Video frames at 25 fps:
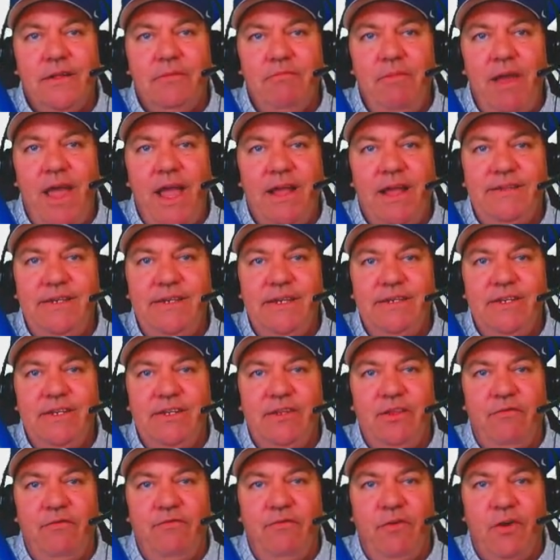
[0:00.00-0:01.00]
Max hits it
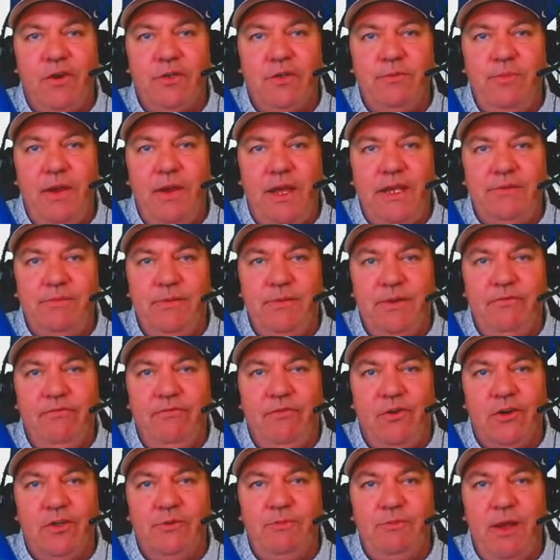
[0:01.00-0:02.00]
to the first baseman.
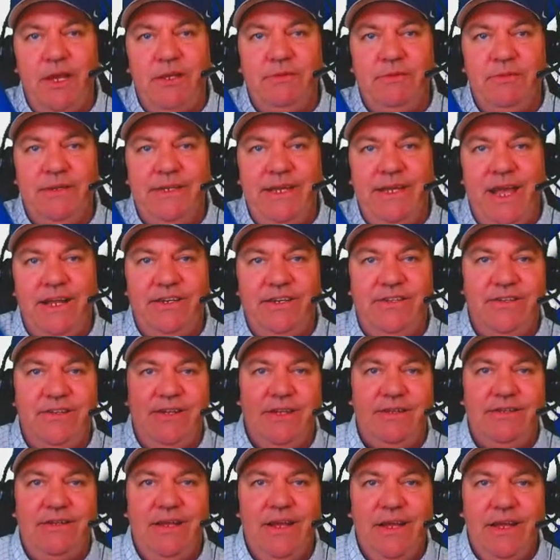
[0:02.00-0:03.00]
First baseman catches
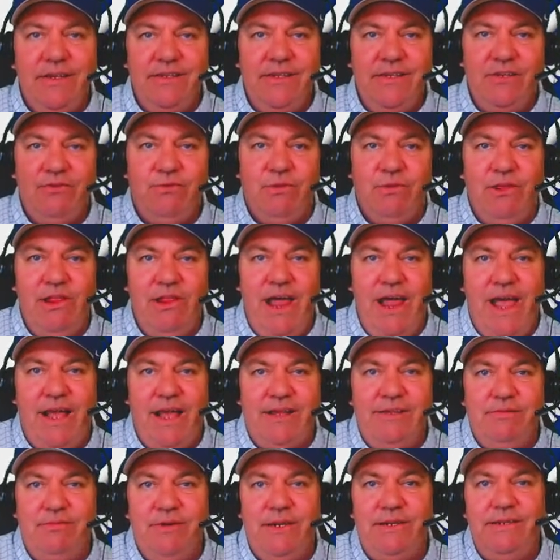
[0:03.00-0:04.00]
it, says,
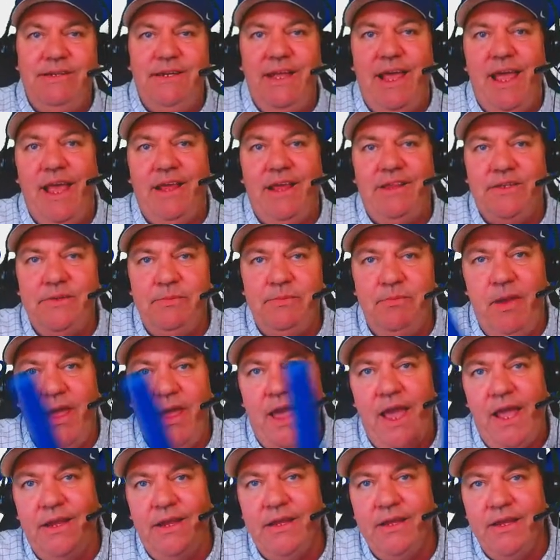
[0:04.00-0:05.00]
relax, I'm going to tag this
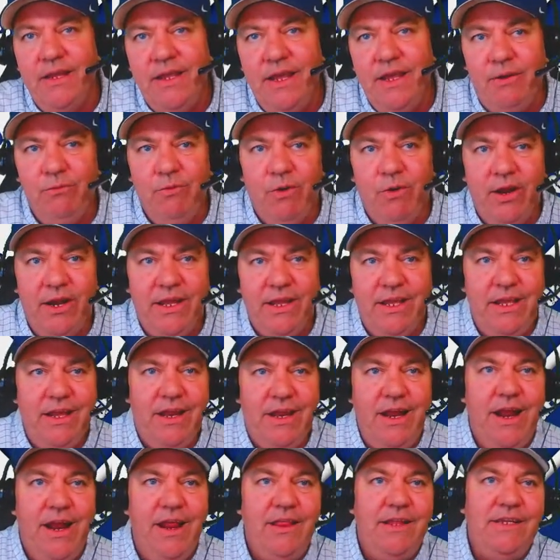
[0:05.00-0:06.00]
bag, and we're going to
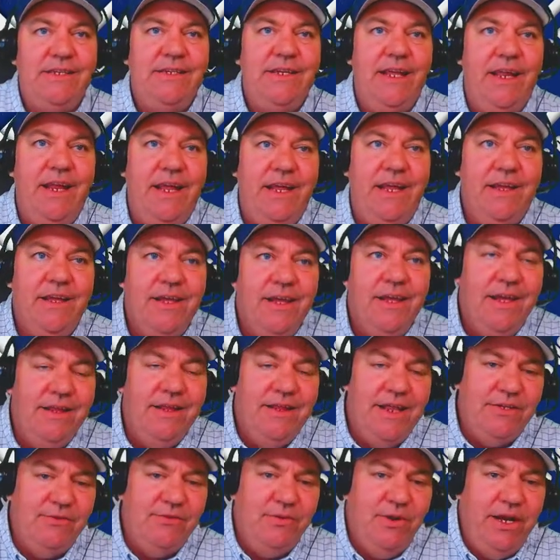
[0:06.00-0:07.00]
get out of this inning. And
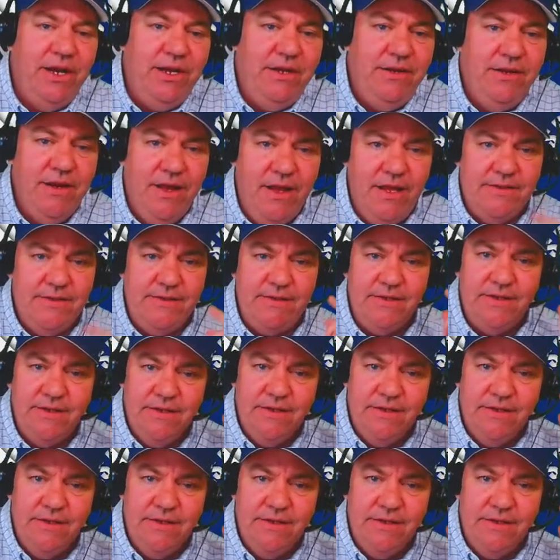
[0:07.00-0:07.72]
that's what he does.